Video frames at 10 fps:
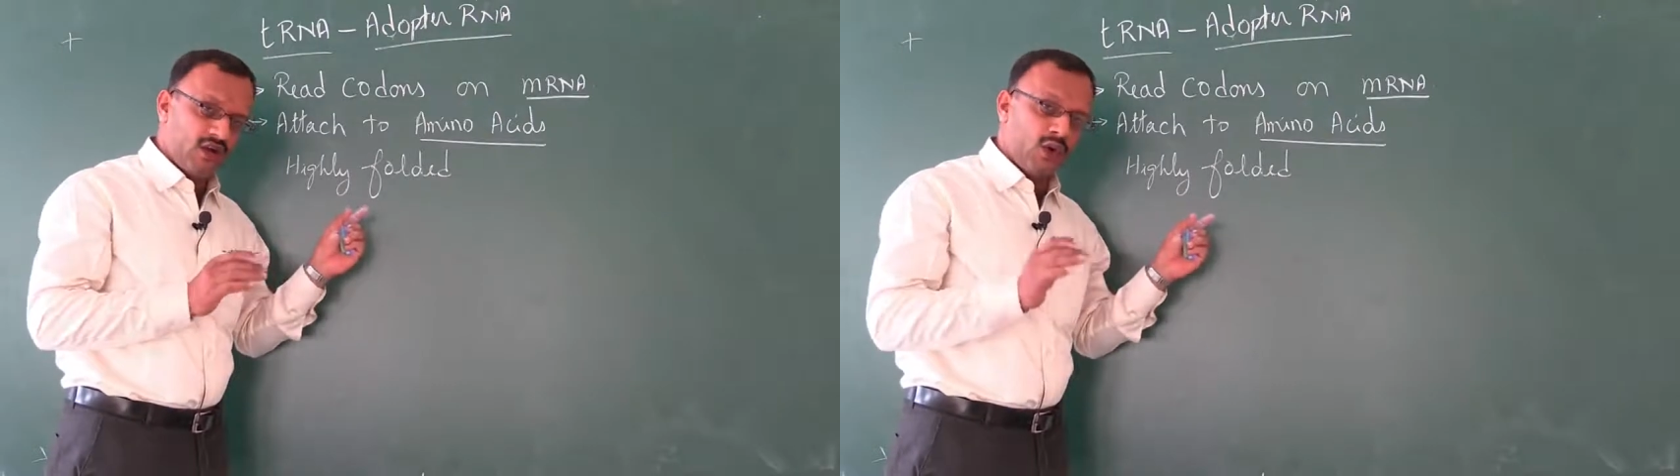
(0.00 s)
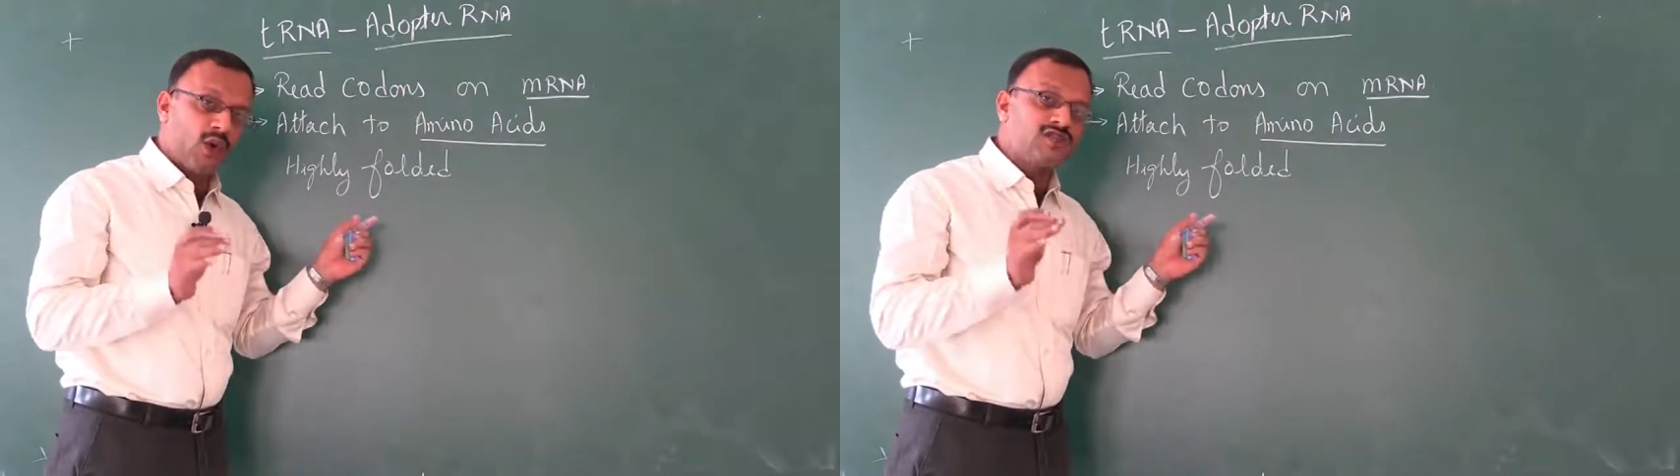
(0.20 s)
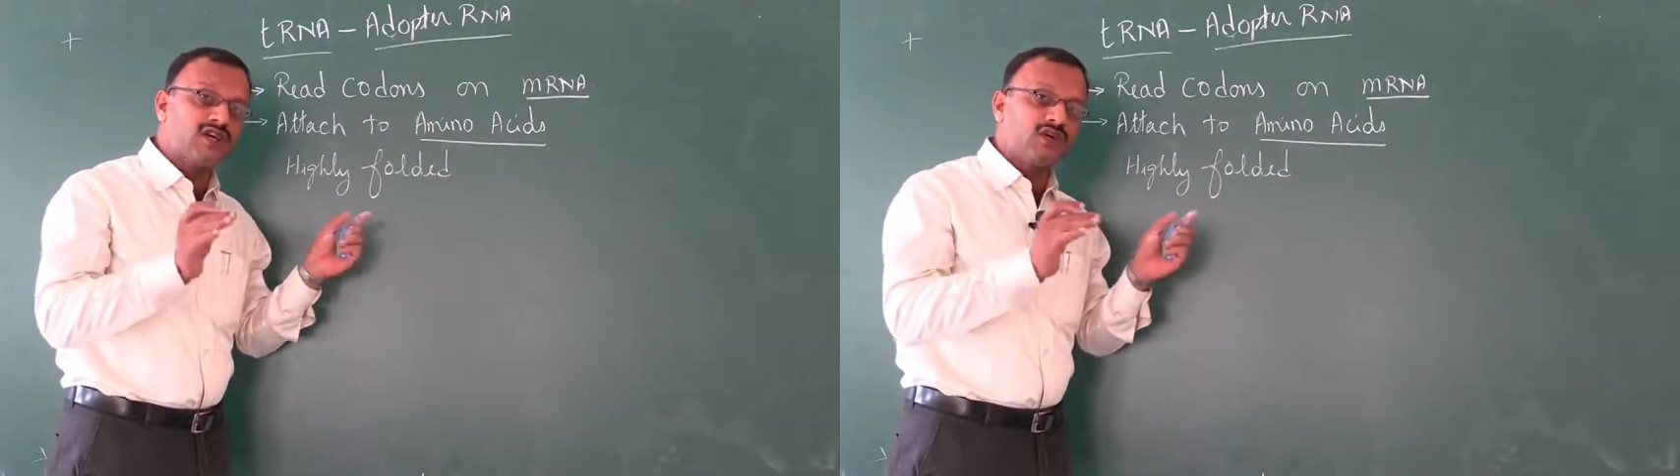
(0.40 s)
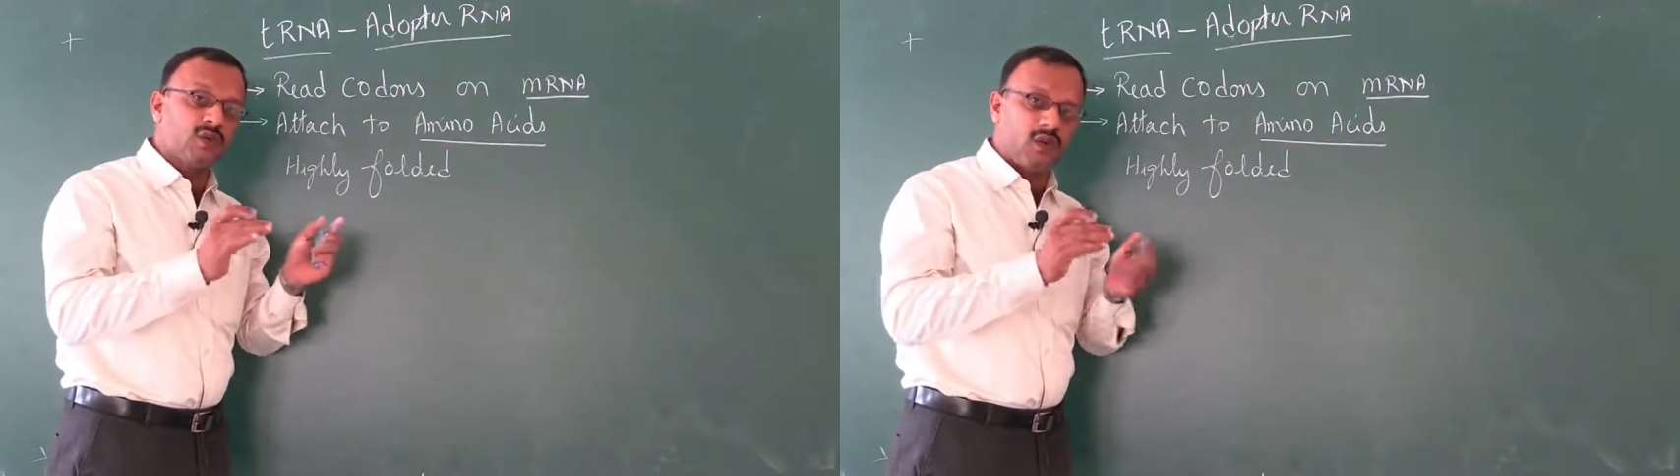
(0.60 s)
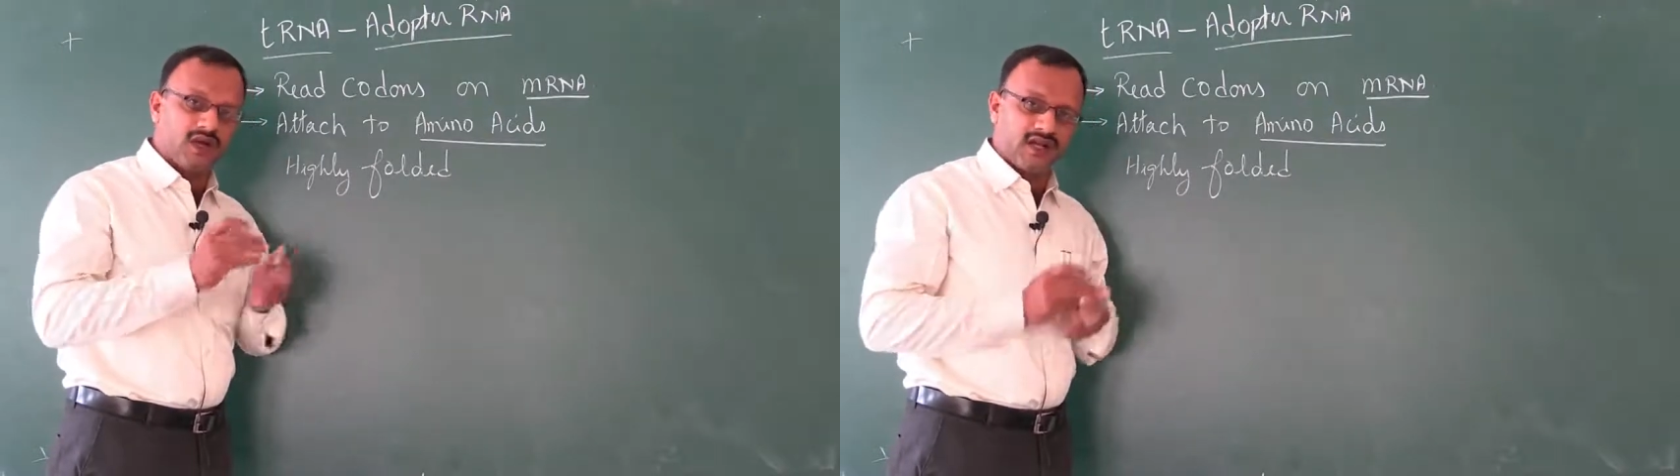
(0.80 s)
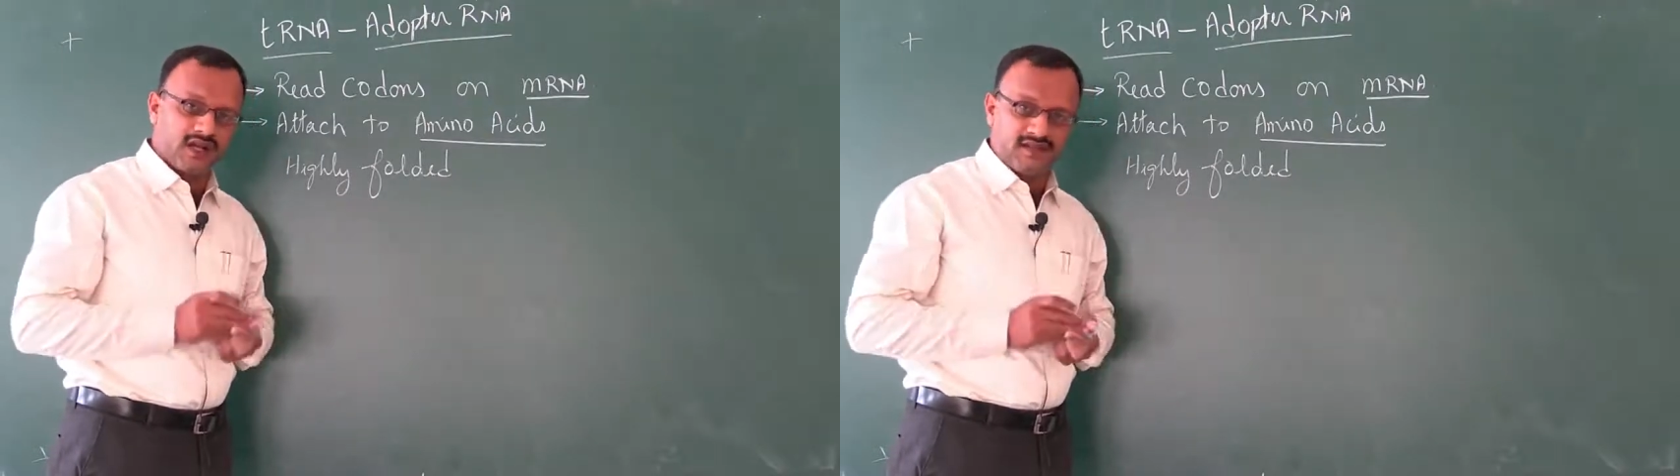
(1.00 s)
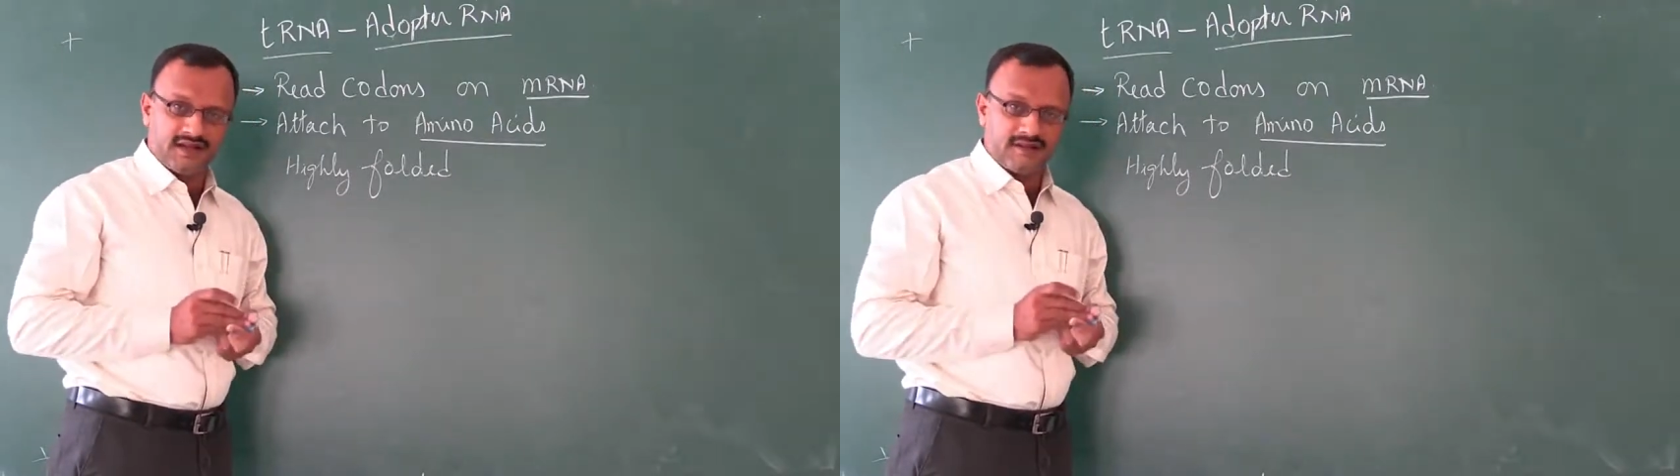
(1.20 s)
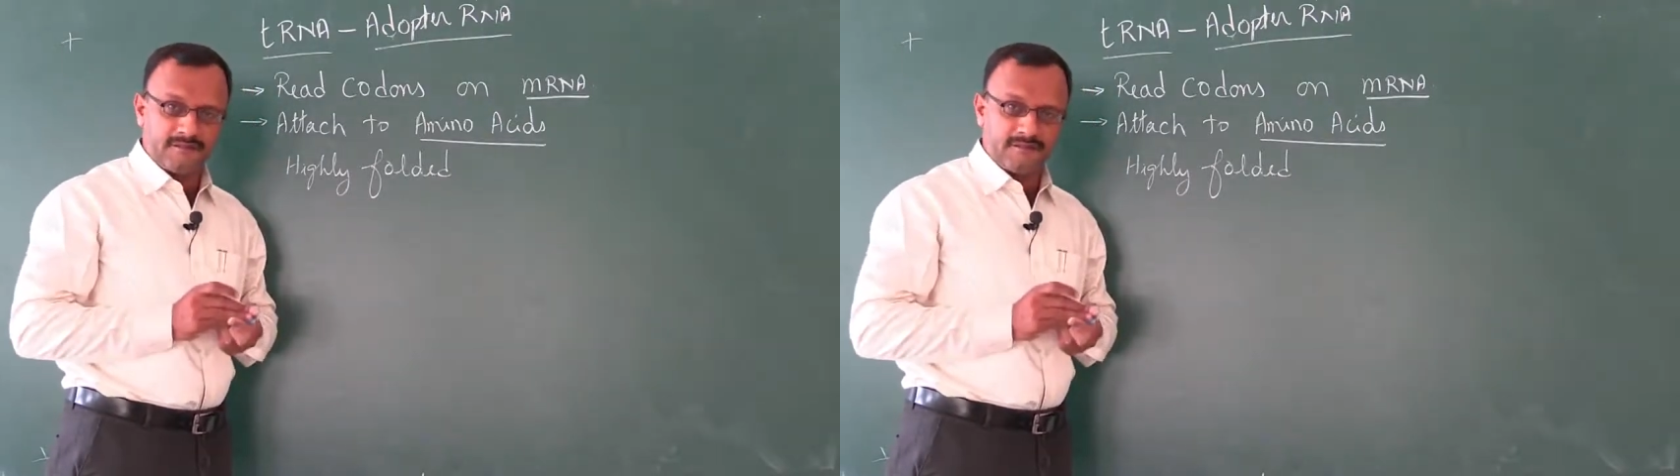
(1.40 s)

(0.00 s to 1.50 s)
closer to one another.